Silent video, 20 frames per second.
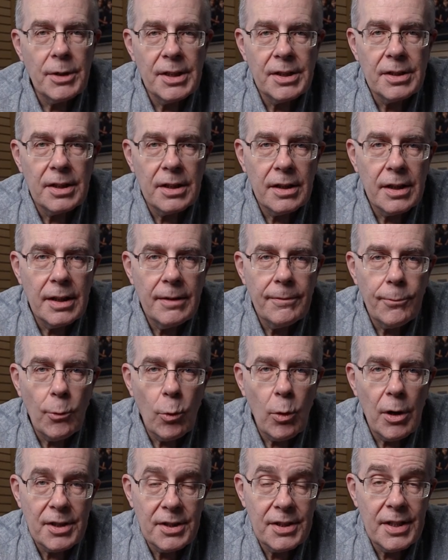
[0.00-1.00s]
recently
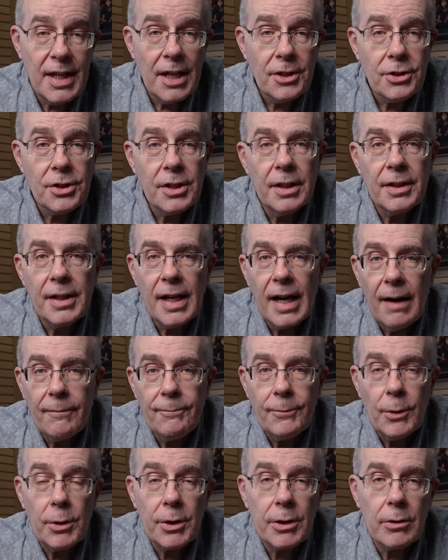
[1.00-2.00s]
for a session that I
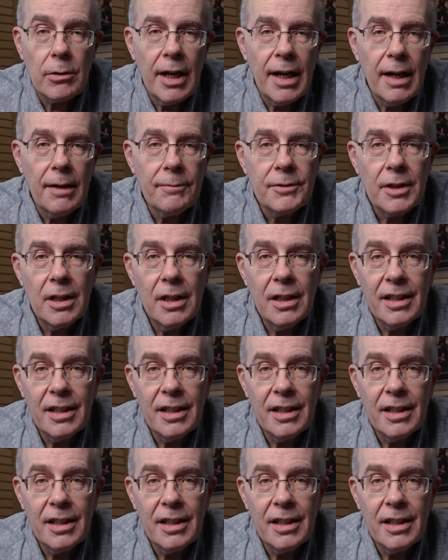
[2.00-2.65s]
photographed